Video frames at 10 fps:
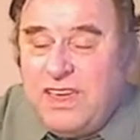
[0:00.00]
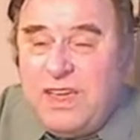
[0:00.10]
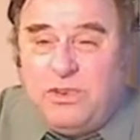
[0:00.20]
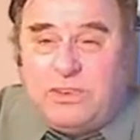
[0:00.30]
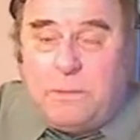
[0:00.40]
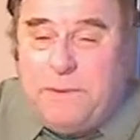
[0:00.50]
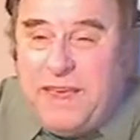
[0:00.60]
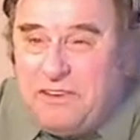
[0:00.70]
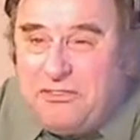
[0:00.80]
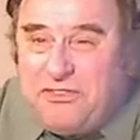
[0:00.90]
He was a
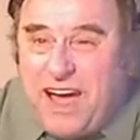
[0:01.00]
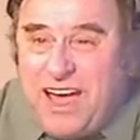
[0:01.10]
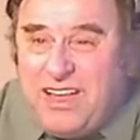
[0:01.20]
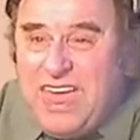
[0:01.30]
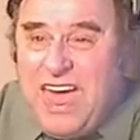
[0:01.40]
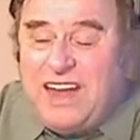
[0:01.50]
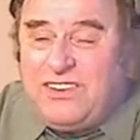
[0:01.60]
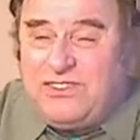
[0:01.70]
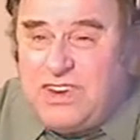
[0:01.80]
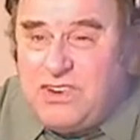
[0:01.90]
pedophile and
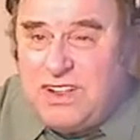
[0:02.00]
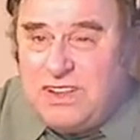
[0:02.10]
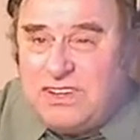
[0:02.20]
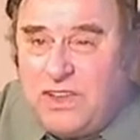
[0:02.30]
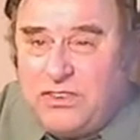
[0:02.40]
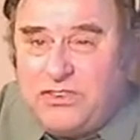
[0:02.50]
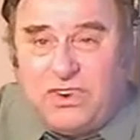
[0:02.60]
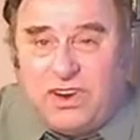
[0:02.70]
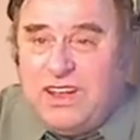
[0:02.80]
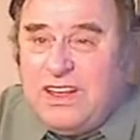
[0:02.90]
a serial
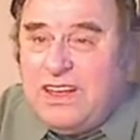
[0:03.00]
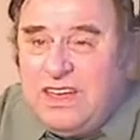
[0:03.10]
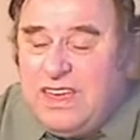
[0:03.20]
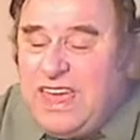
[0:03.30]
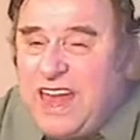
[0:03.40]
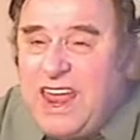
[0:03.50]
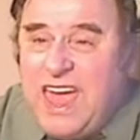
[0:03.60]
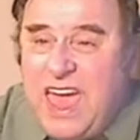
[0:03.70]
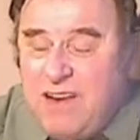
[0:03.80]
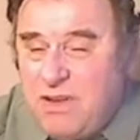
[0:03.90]
adulterer. He had a
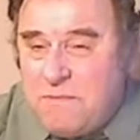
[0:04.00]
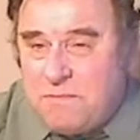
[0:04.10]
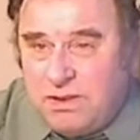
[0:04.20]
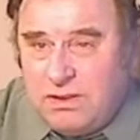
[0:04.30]
harem.